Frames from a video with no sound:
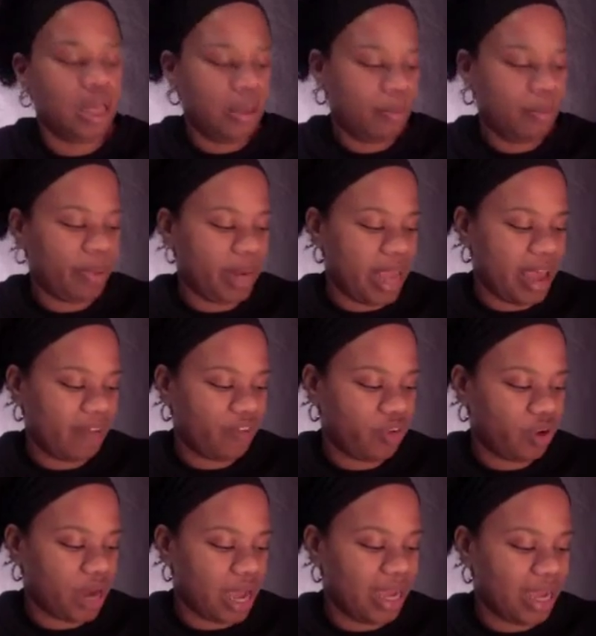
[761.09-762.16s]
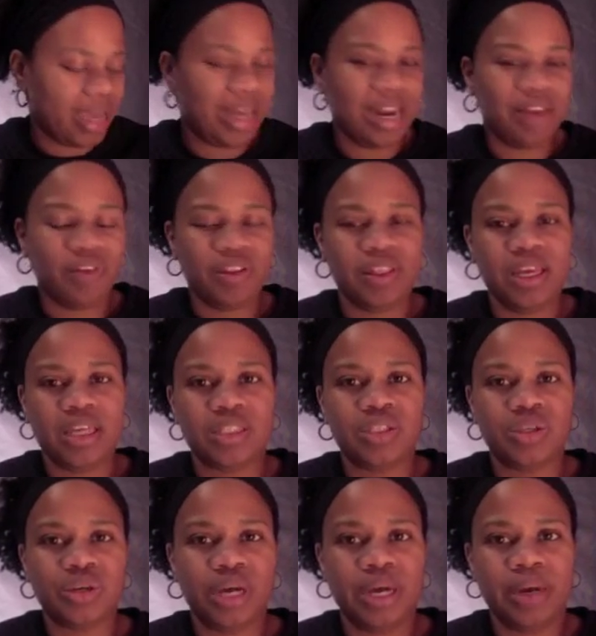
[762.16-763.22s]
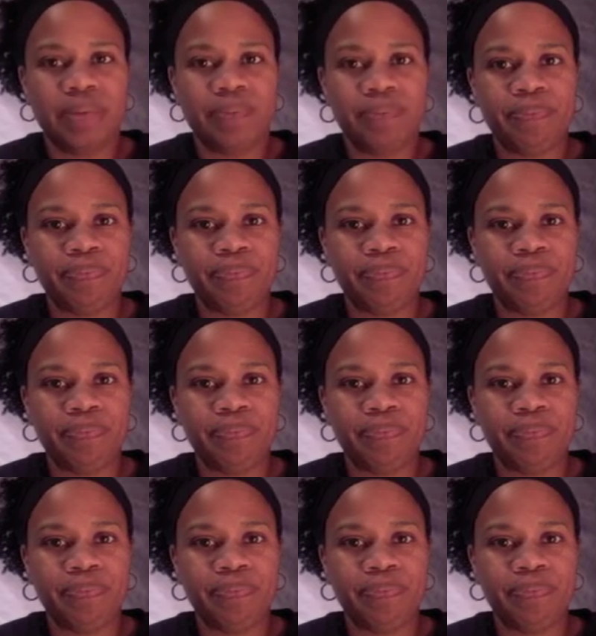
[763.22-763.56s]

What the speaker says: But after I got everything to